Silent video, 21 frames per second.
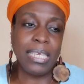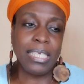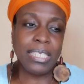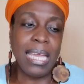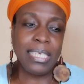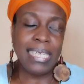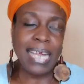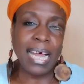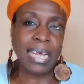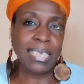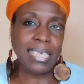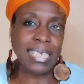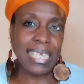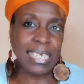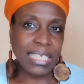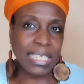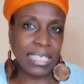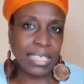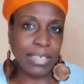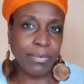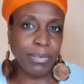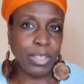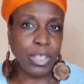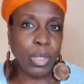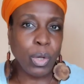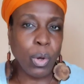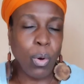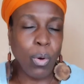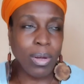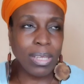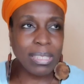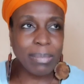is not necessarily
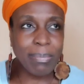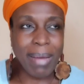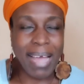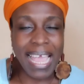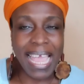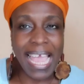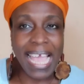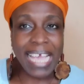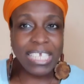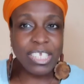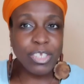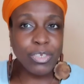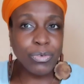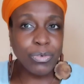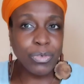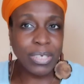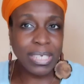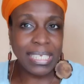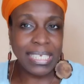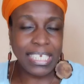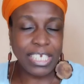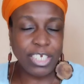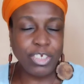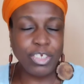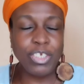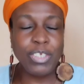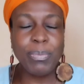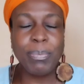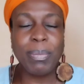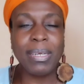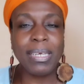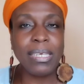caused by external
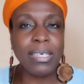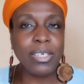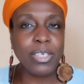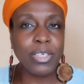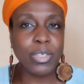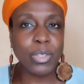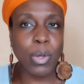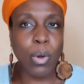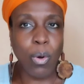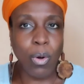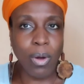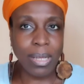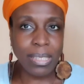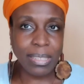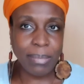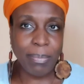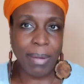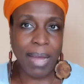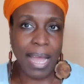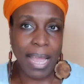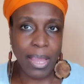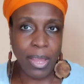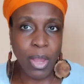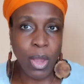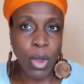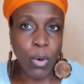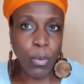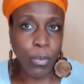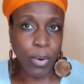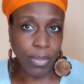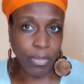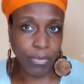conditions, but it is caused by
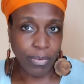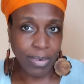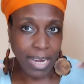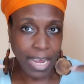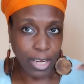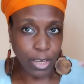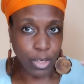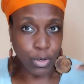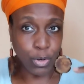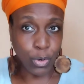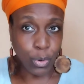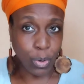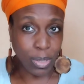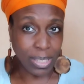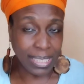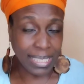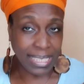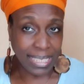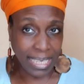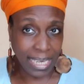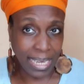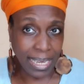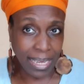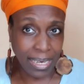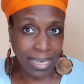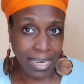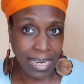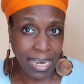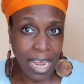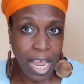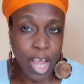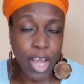whether or not your
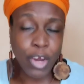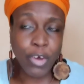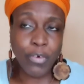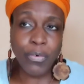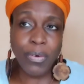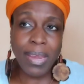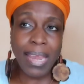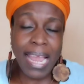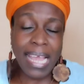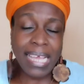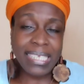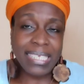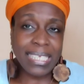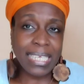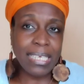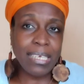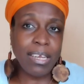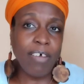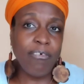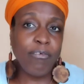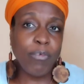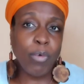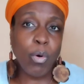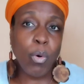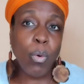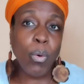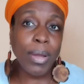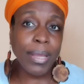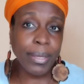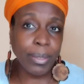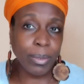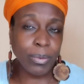skin creates enough
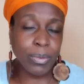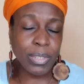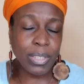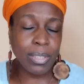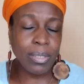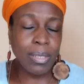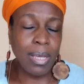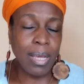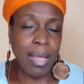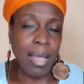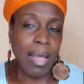oils